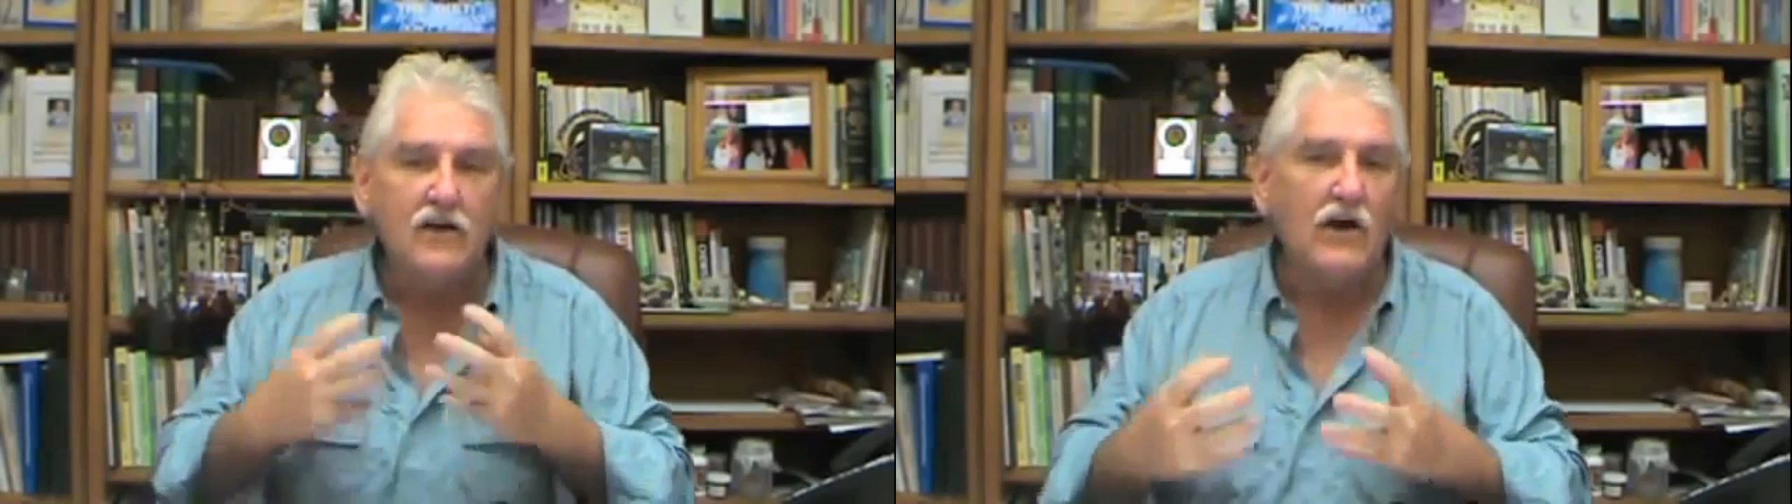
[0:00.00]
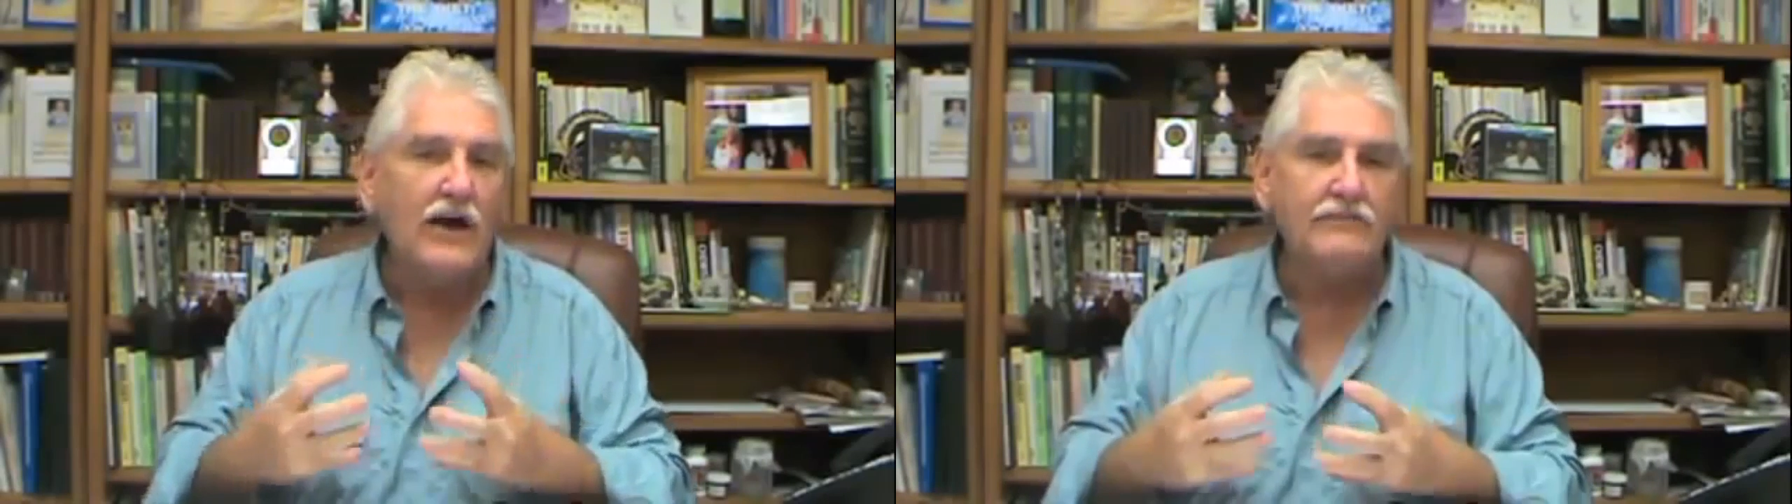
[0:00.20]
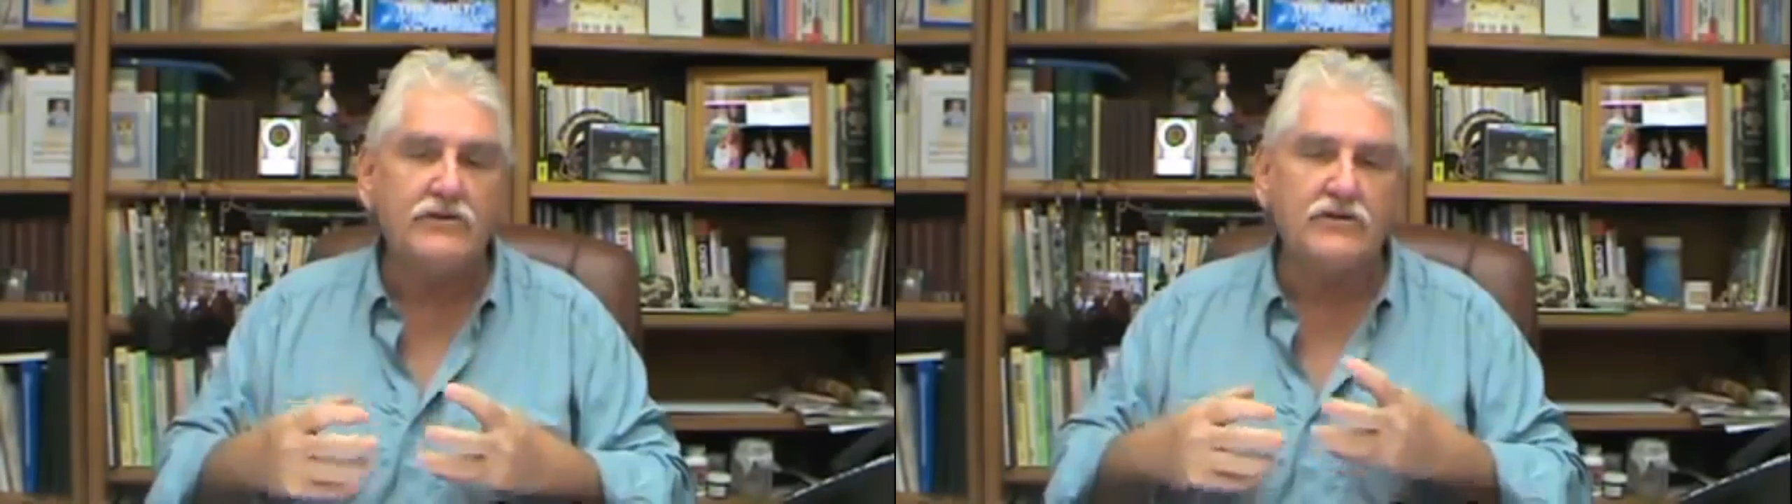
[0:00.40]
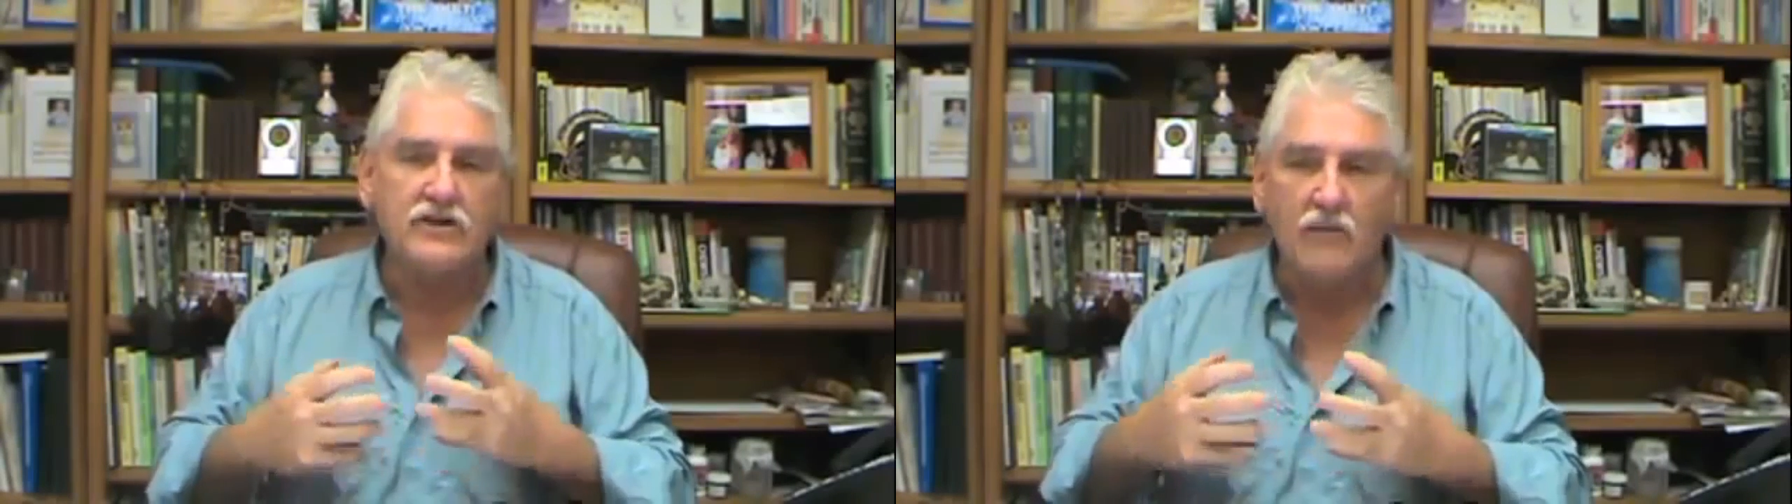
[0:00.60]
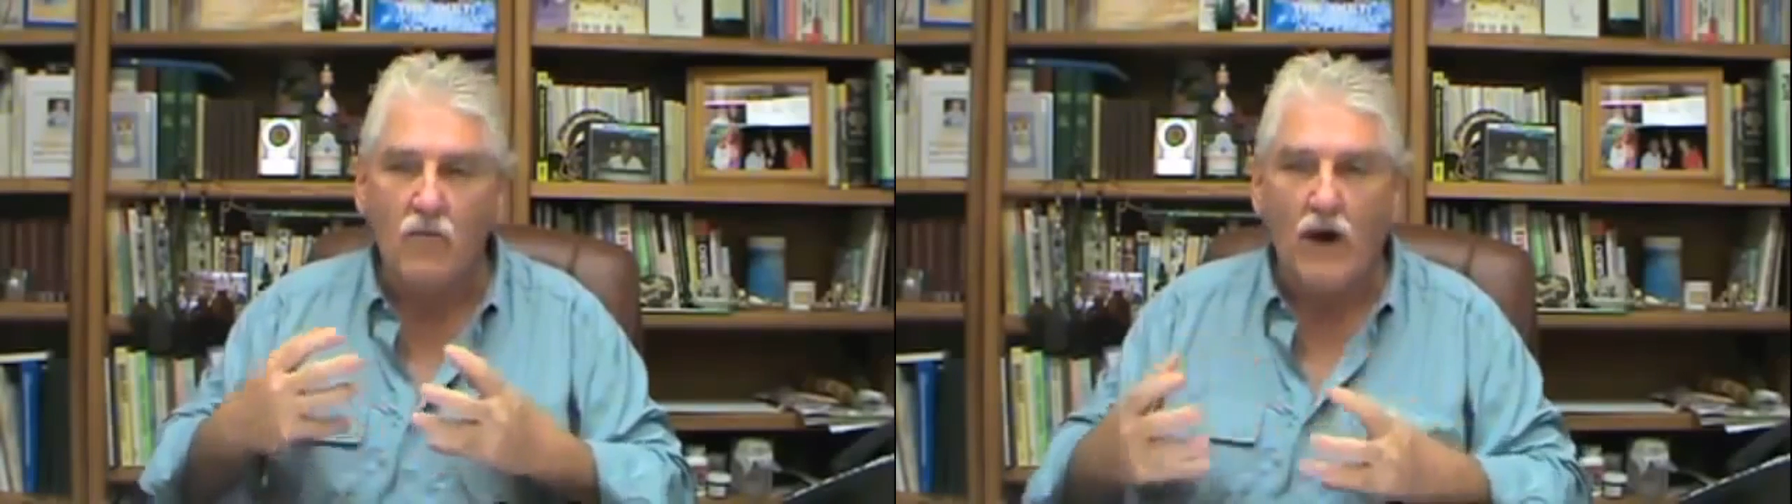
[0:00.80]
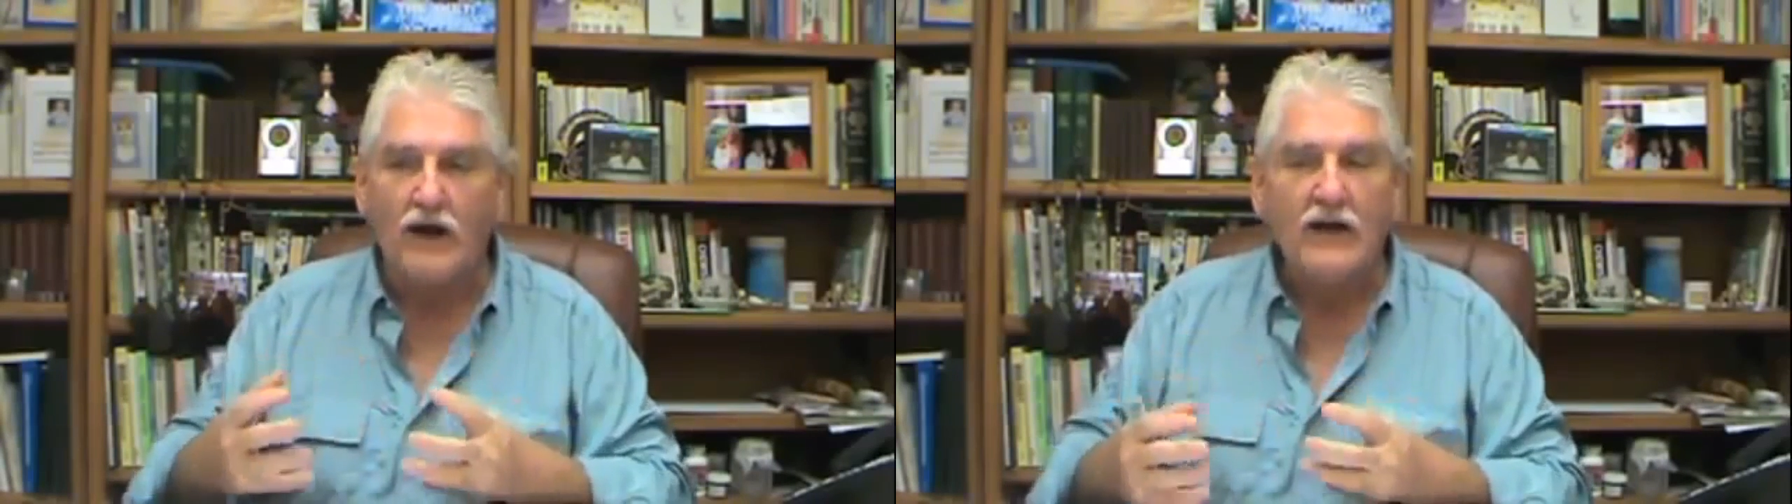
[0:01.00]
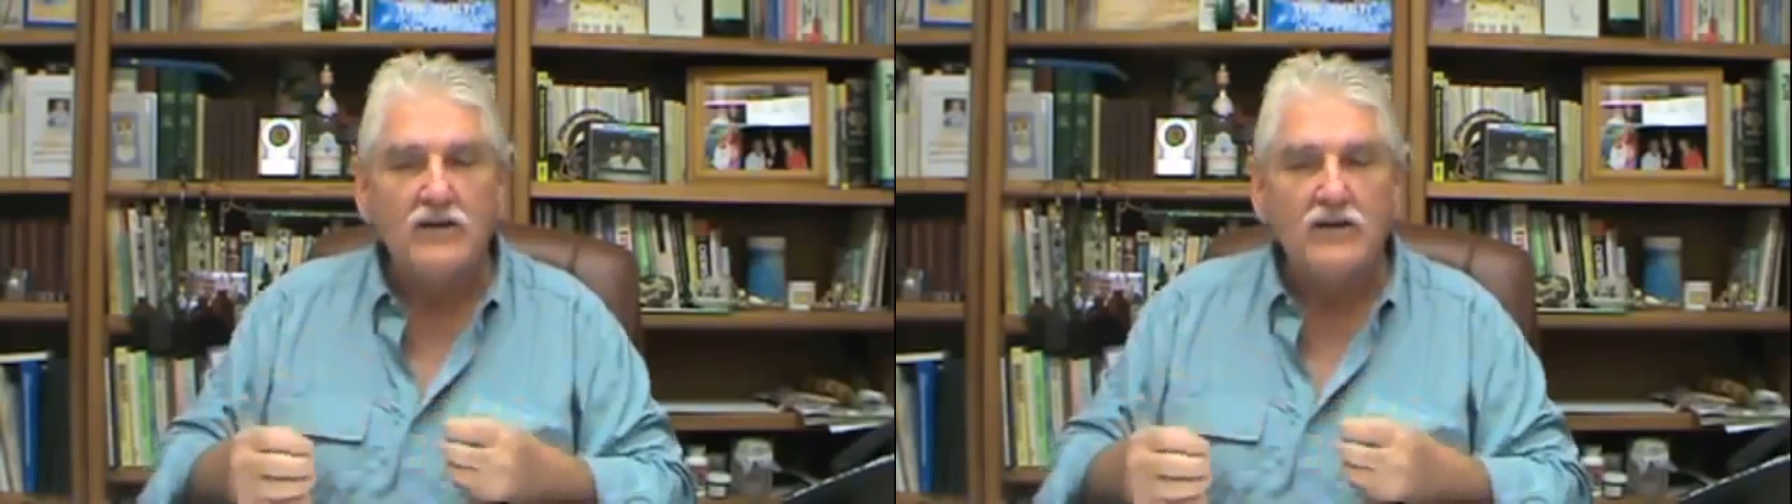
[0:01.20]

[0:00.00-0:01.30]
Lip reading: Grapes are somewhat.